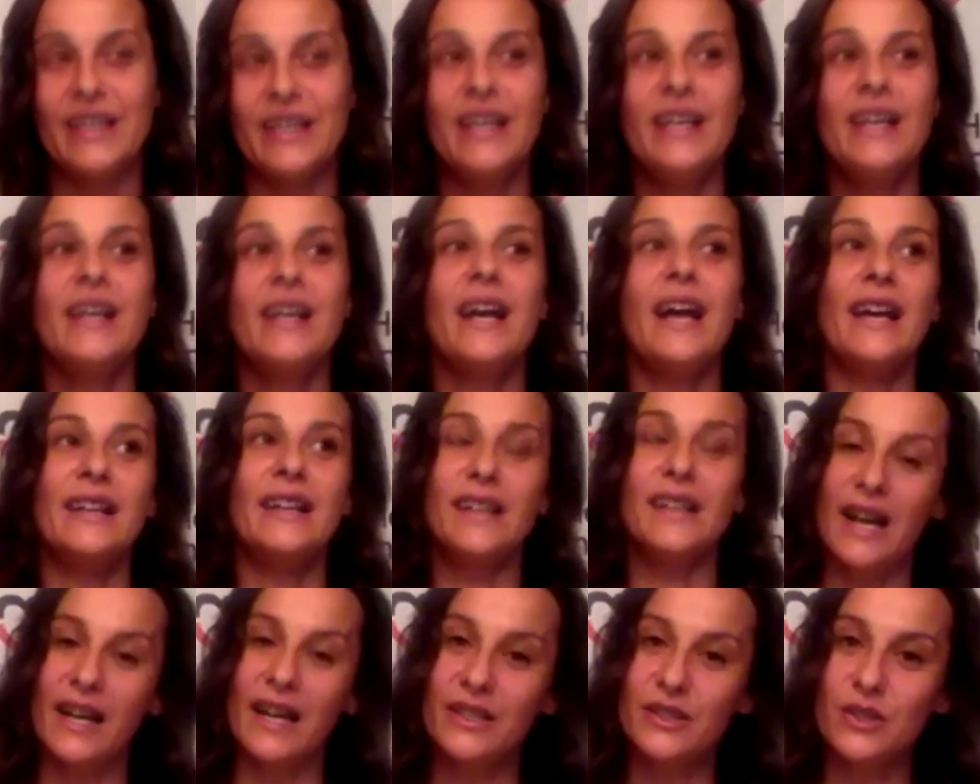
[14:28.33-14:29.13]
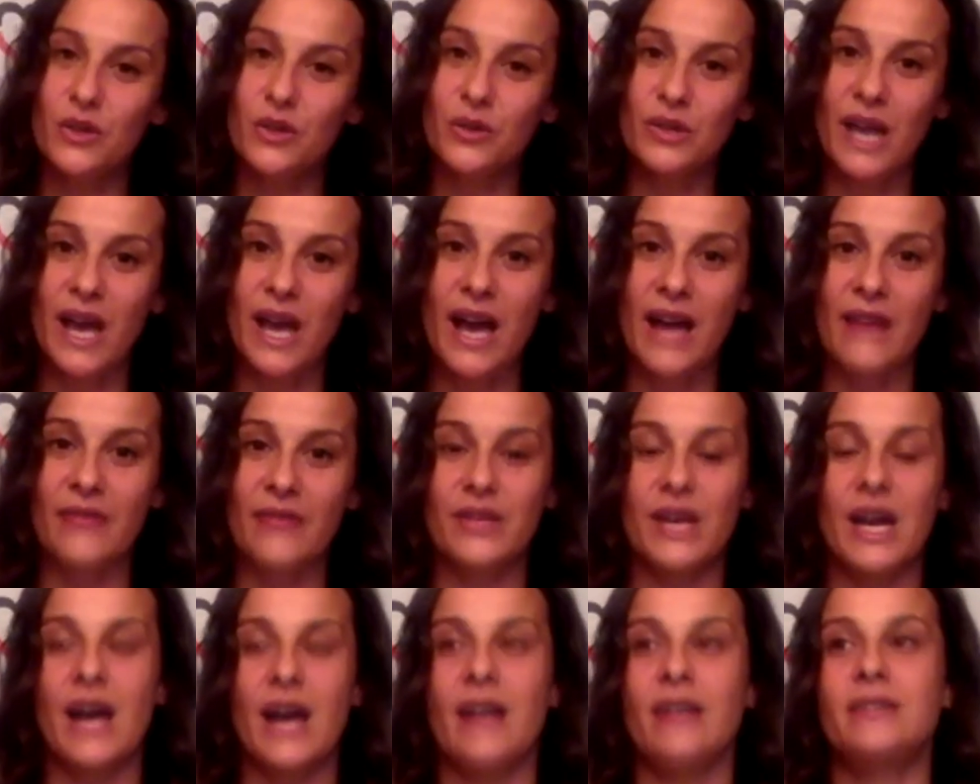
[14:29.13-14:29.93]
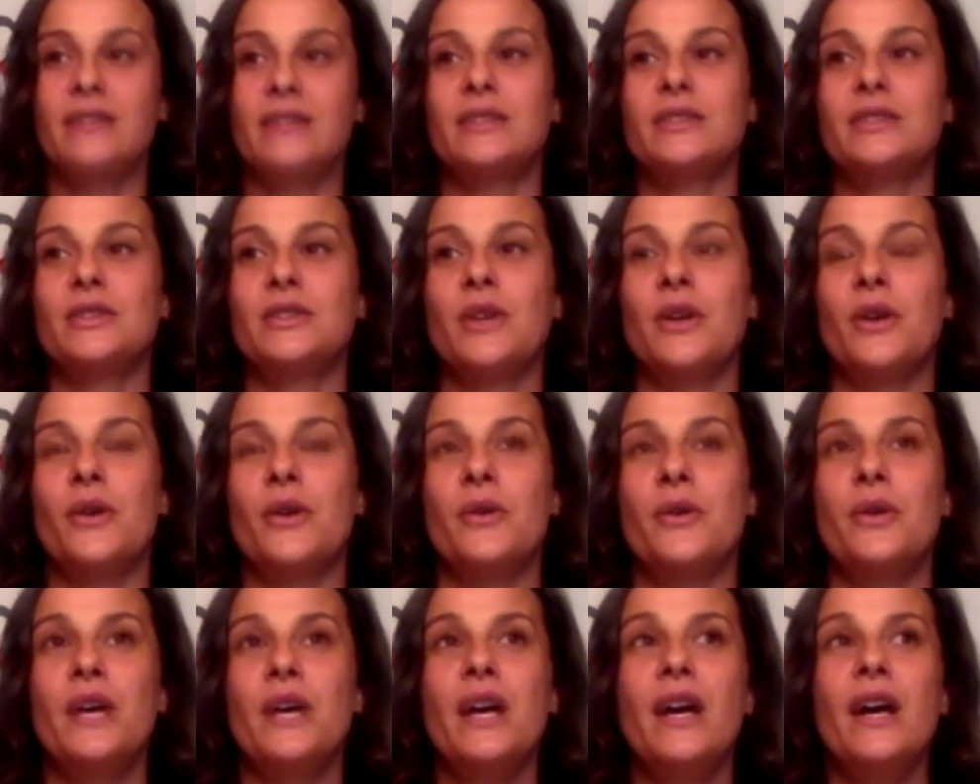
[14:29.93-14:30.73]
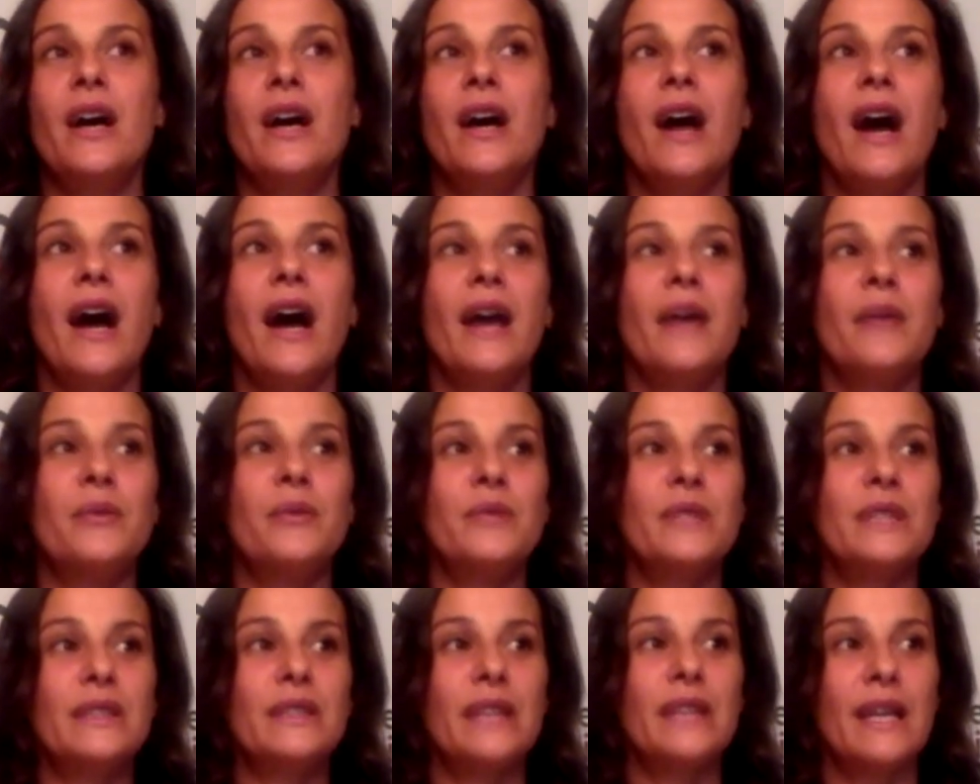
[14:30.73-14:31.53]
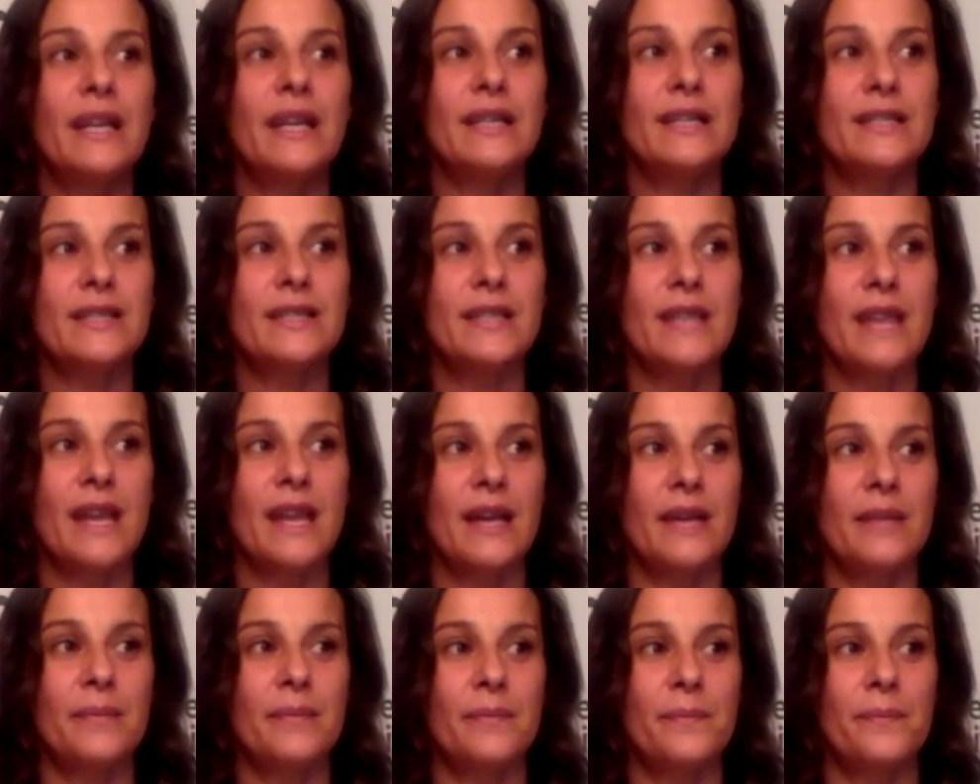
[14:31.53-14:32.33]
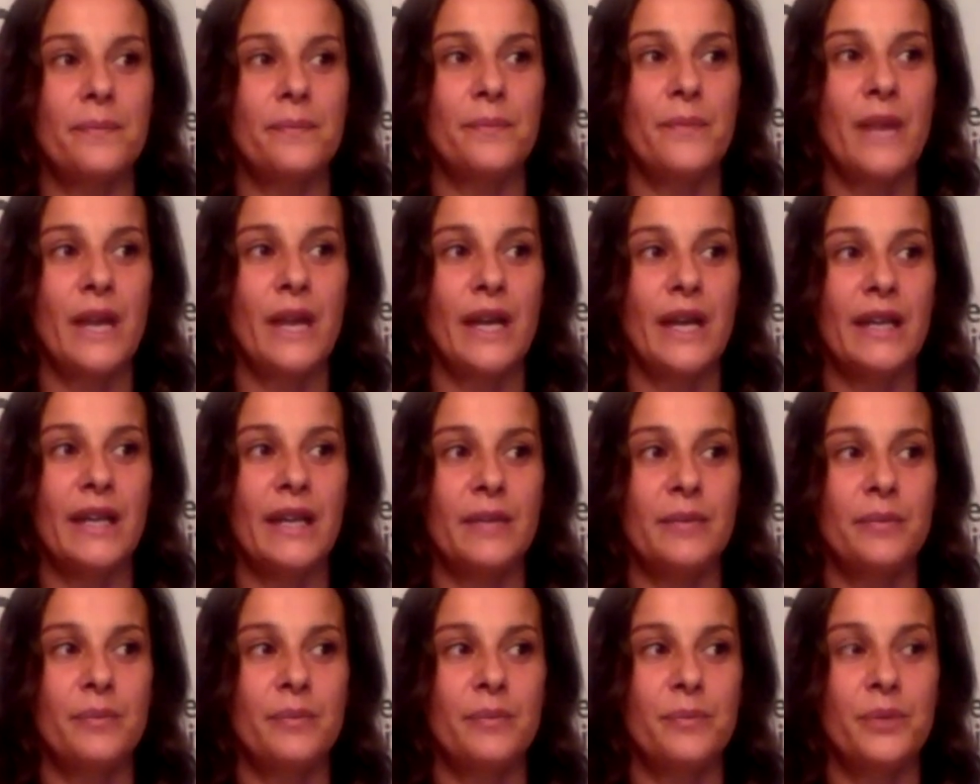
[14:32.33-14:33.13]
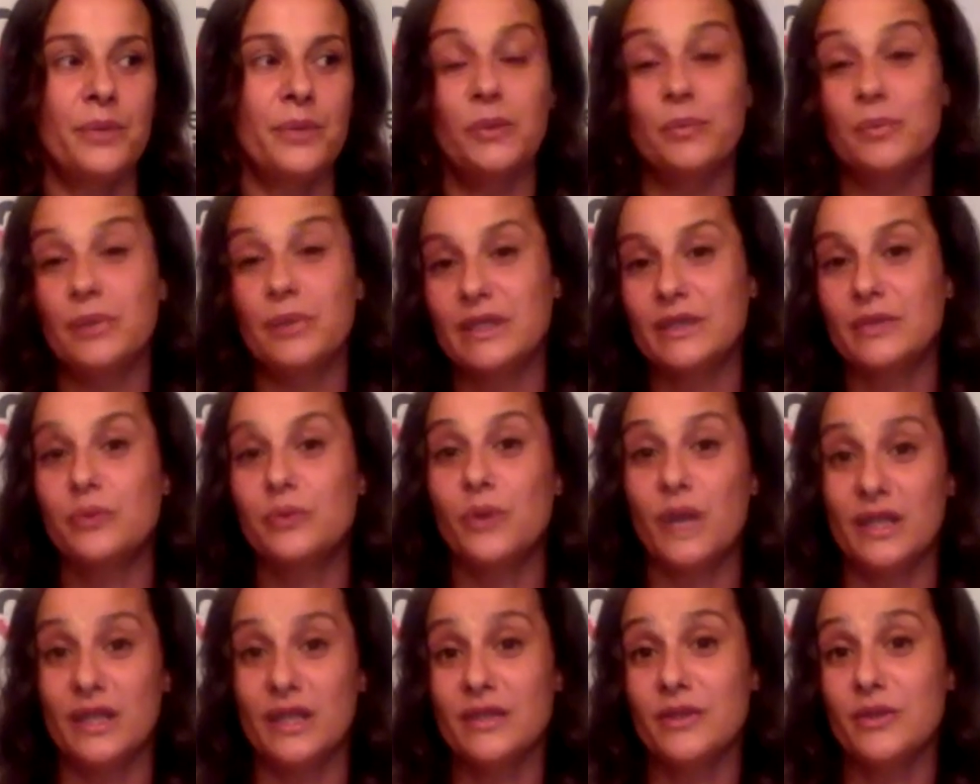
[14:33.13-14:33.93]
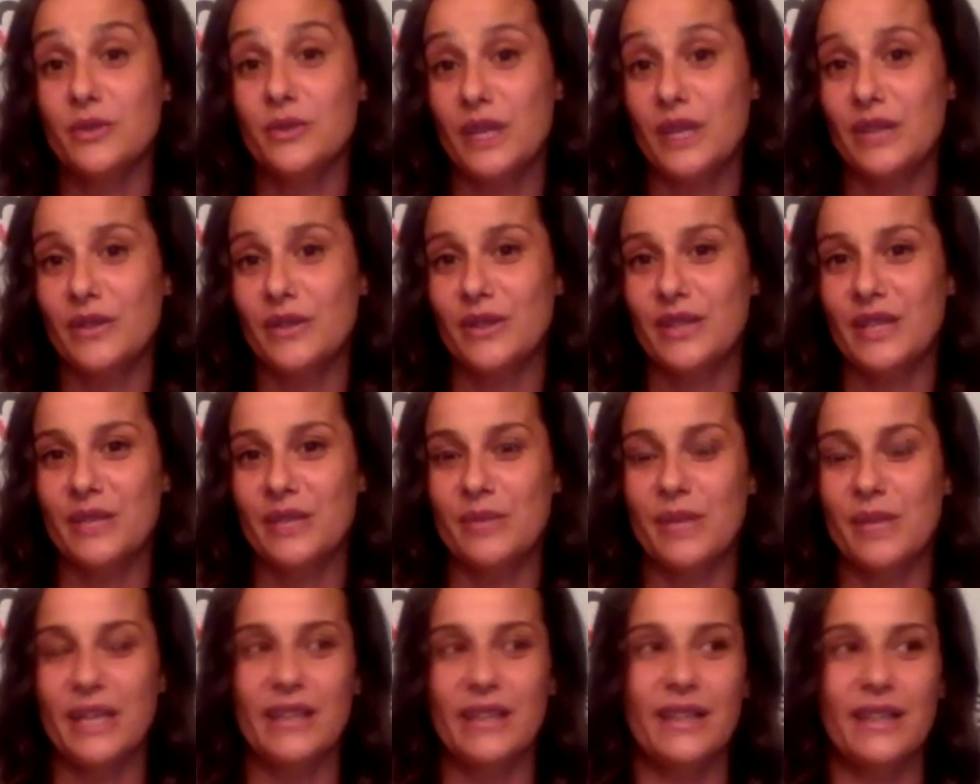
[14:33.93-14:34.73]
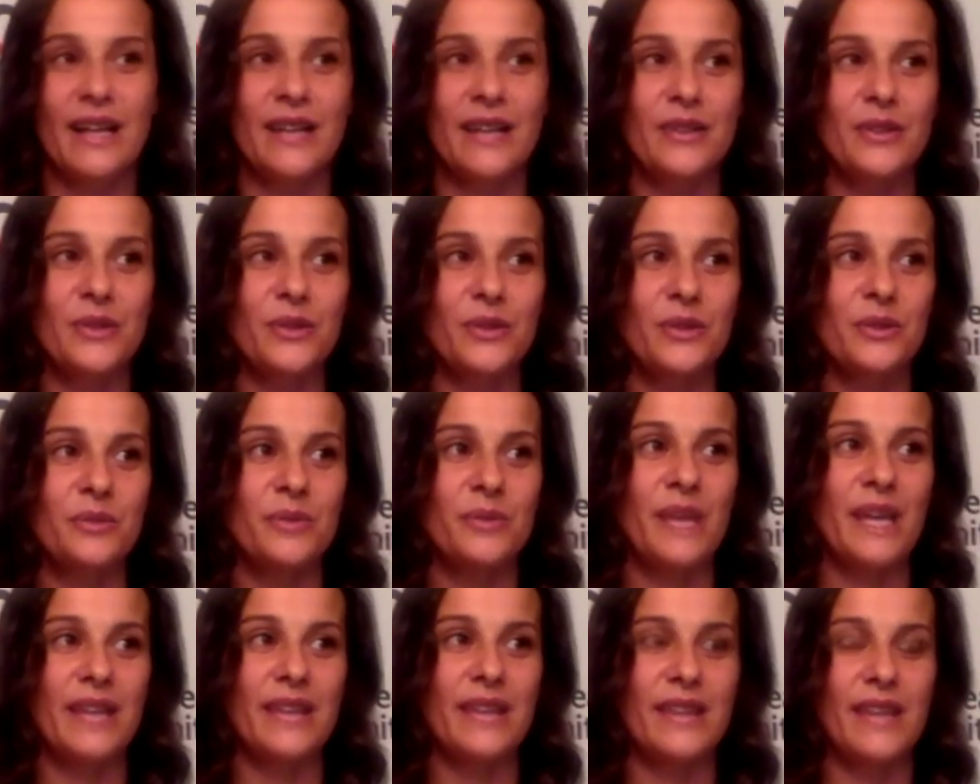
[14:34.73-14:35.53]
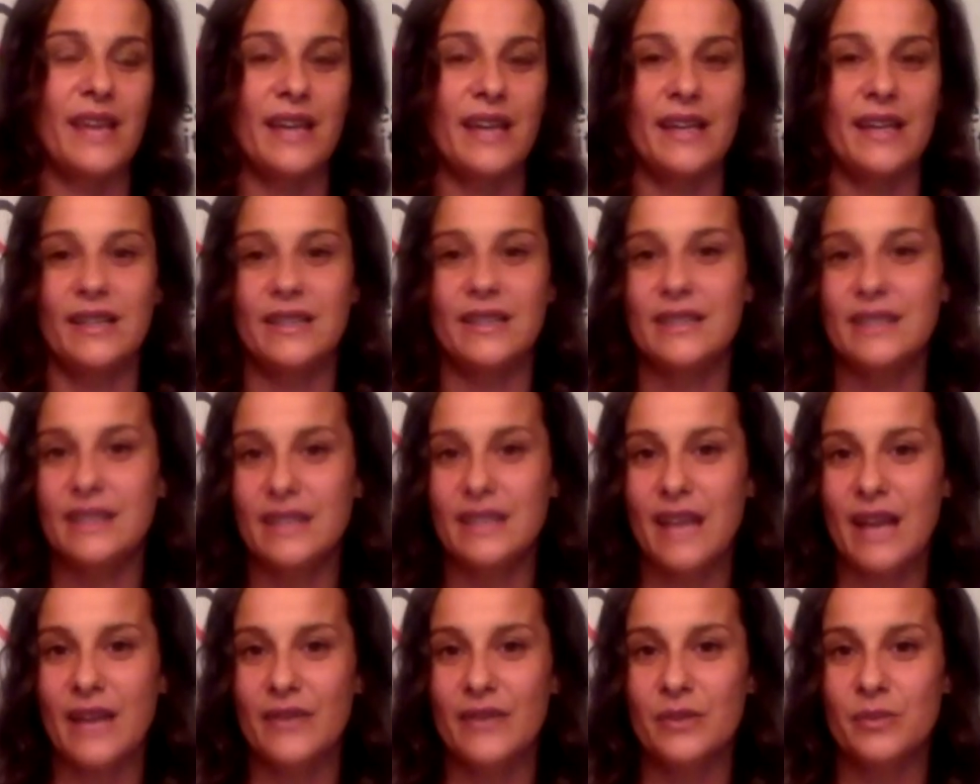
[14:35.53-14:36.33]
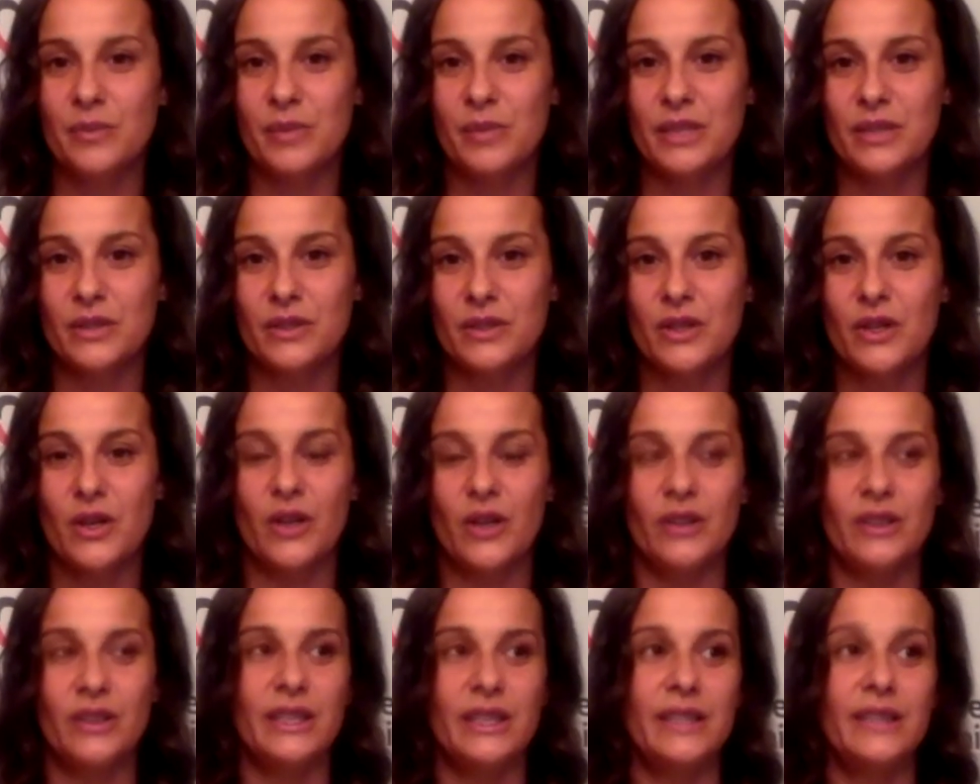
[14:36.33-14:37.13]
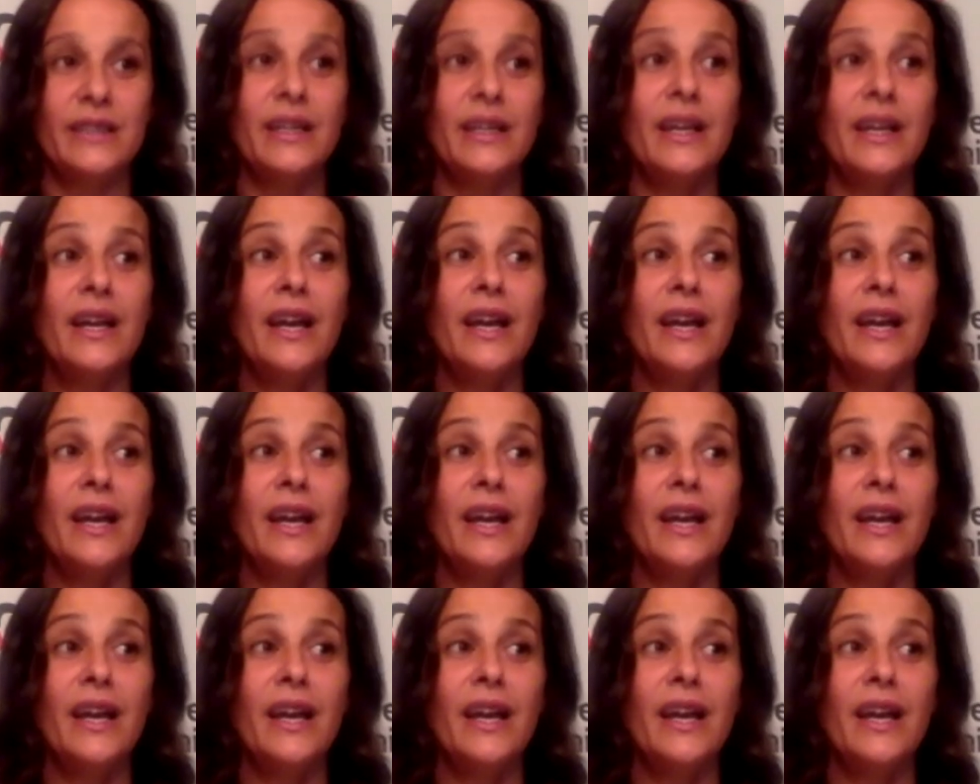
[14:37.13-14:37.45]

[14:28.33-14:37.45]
and I don't have that. So I realized that my purpose was greater than my classroom, and that I did have a bigger calling.